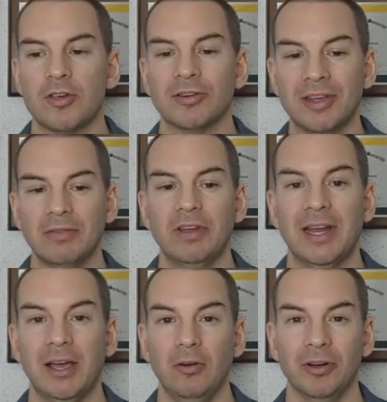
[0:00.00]
which are
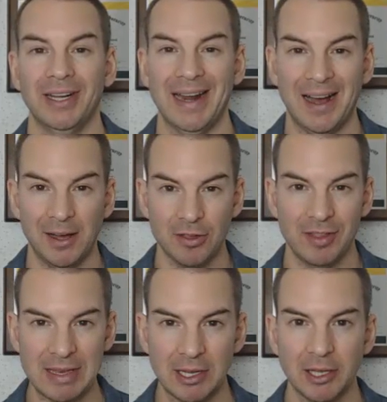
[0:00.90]
given out on an
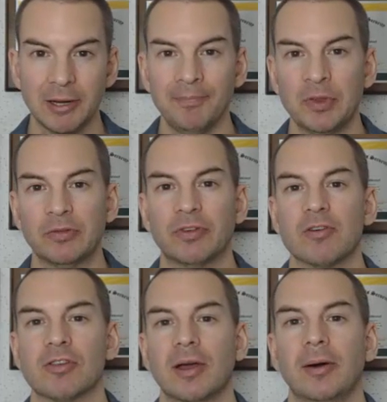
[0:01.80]
as needed,
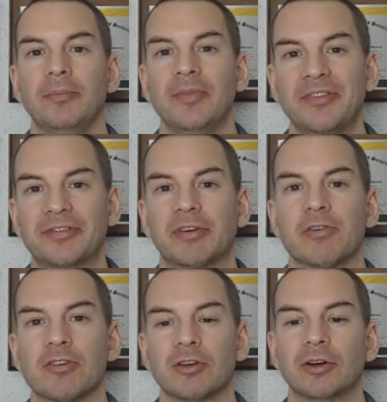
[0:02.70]
first come,
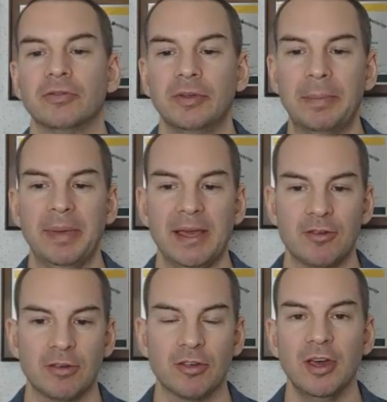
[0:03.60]
first served
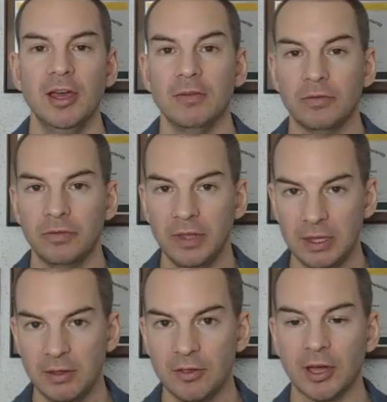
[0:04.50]
basis.
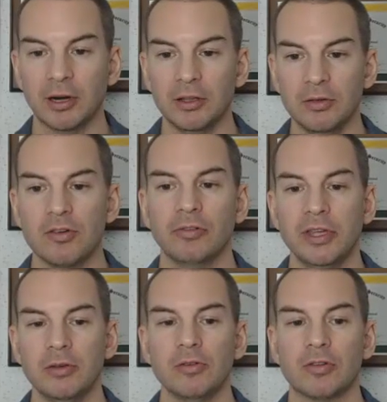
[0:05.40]
These are
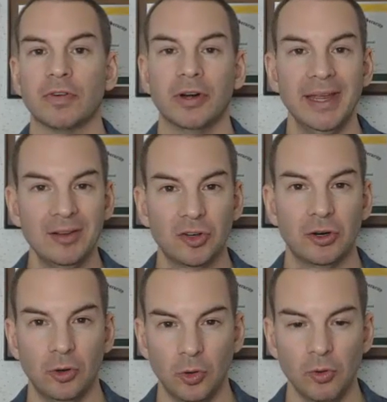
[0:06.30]
usually used for
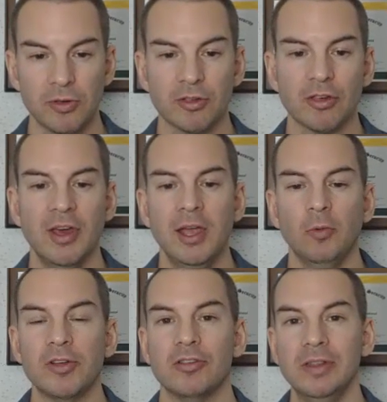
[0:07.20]
internal hosts
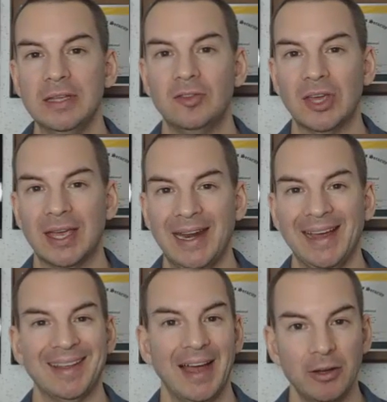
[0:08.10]
which need to
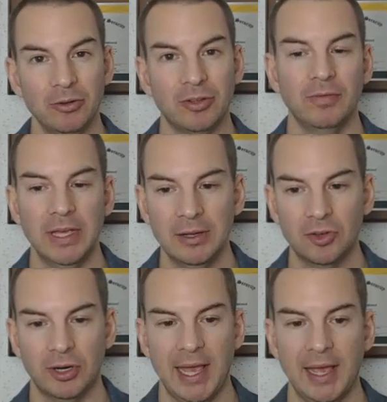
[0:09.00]
connect out to the
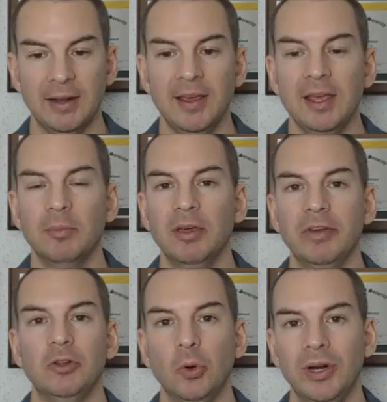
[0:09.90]
internet
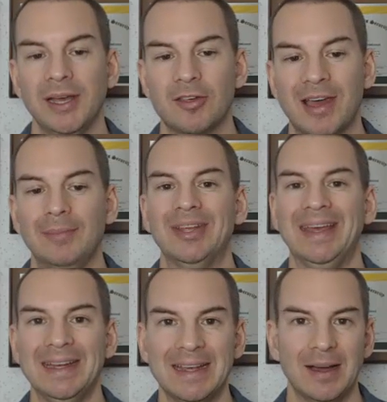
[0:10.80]
but they don't
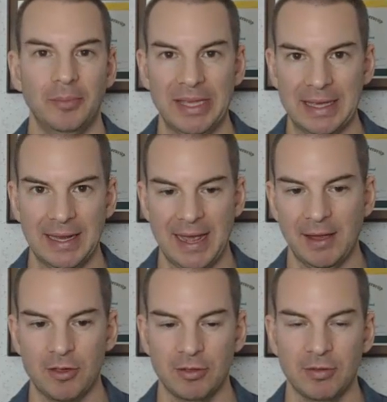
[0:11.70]
accept incoming
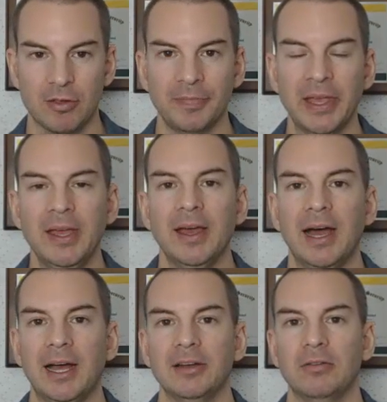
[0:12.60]
connections.
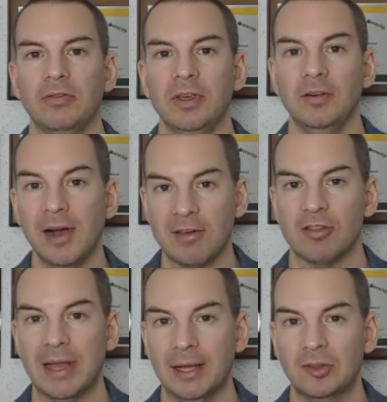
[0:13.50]
And the
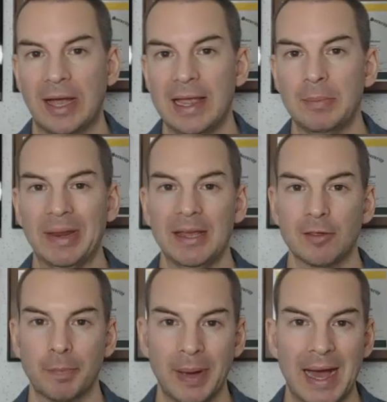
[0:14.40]
last NAT type
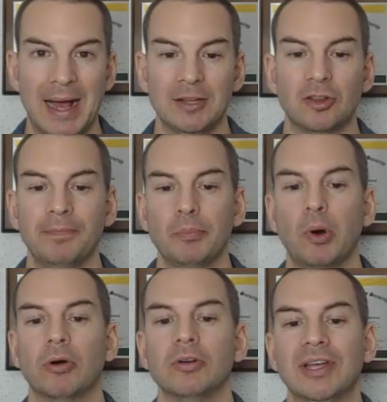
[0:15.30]
is PAT,
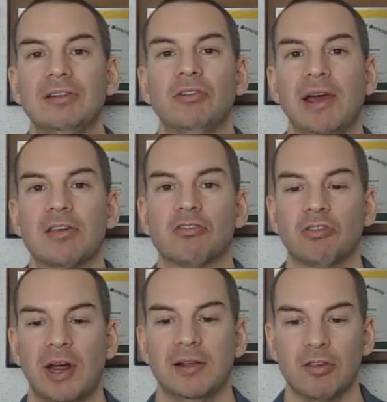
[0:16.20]
Port Address
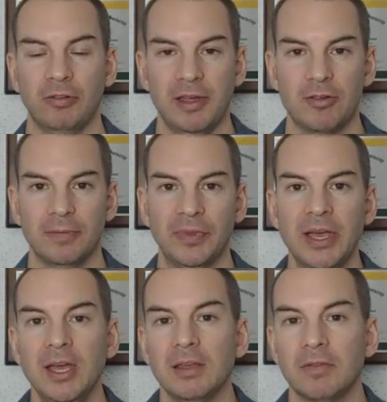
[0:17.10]
Translation.
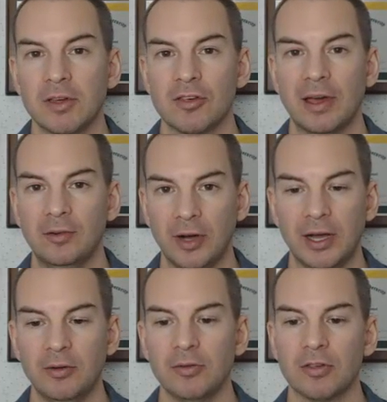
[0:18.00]
This
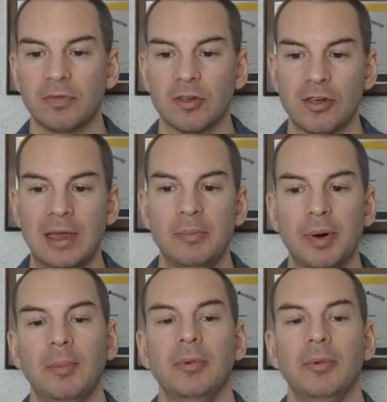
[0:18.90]
allows the same